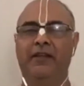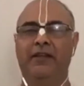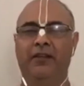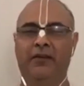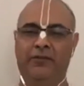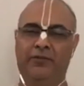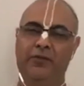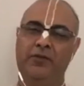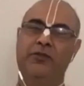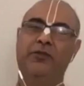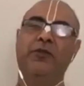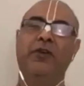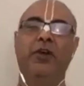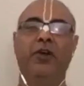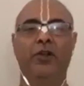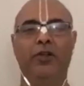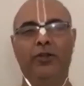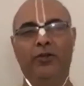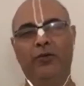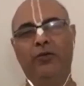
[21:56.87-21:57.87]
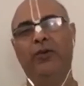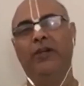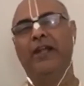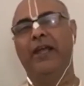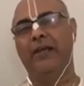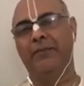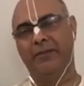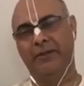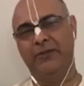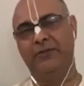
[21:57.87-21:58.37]
Of course, we all know what
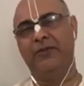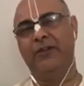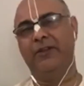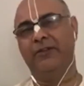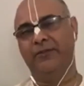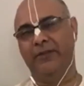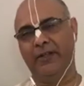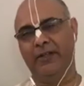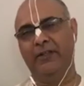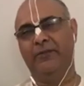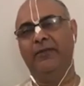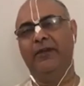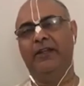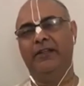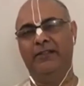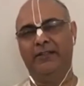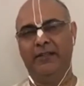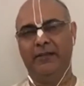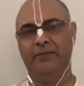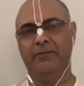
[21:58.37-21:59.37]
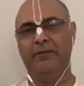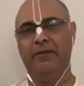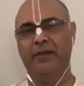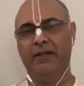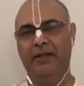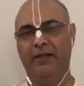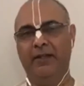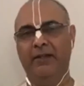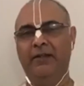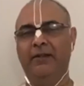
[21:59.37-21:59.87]
happens when father wakes up
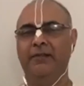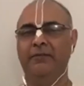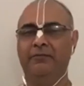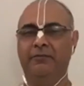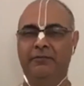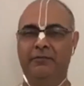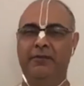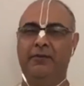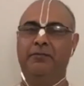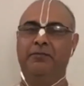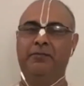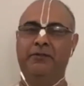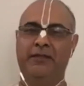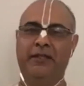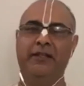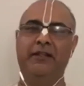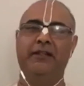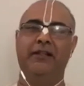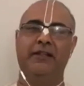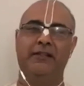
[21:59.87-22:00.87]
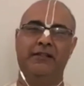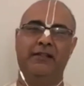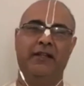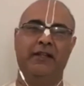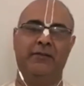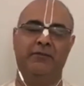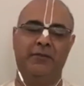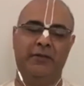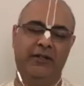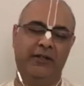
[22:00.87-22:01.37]
and the son does
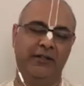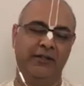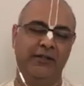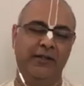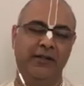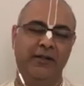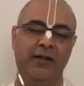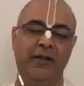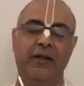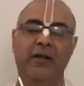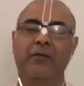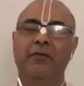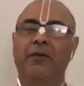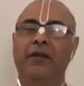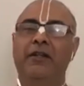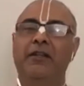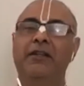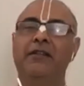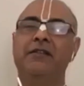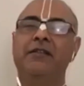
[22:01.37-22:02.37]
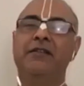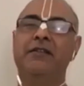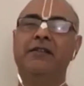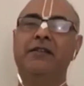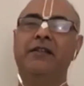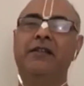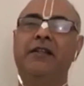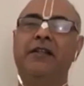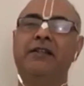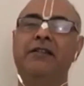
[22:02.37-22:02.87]
get punished. But this is a
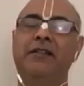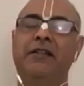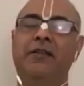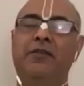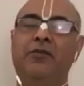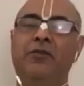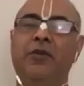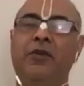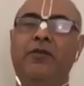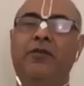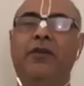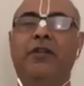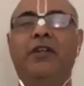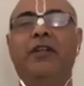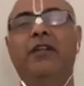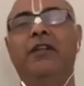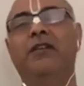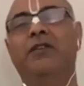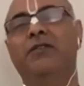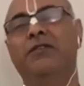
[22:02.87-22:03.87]
lesson where one can use